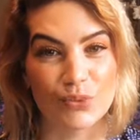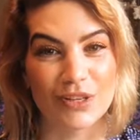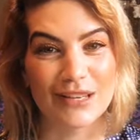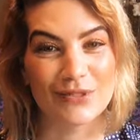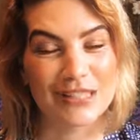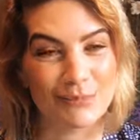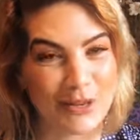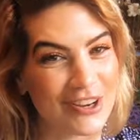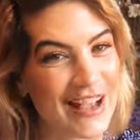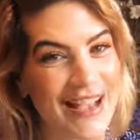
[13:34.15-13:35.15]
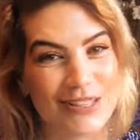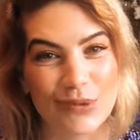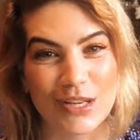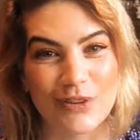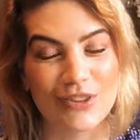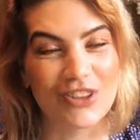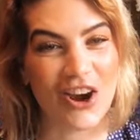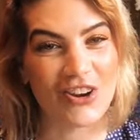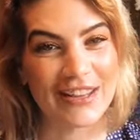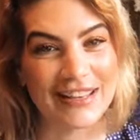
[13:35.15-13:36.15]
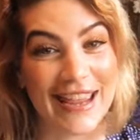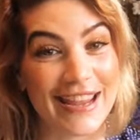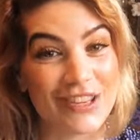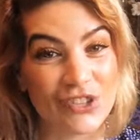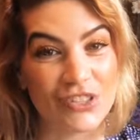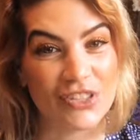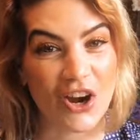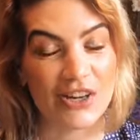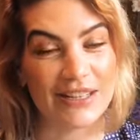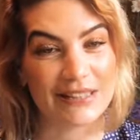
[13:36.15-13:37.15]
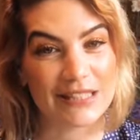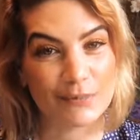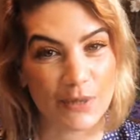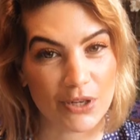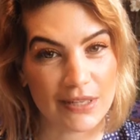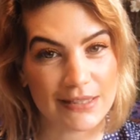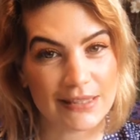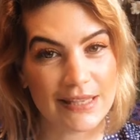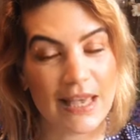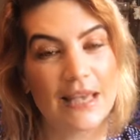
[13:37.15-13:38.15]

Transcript: working with spirit guides, working with guardian angels, guardian spirits,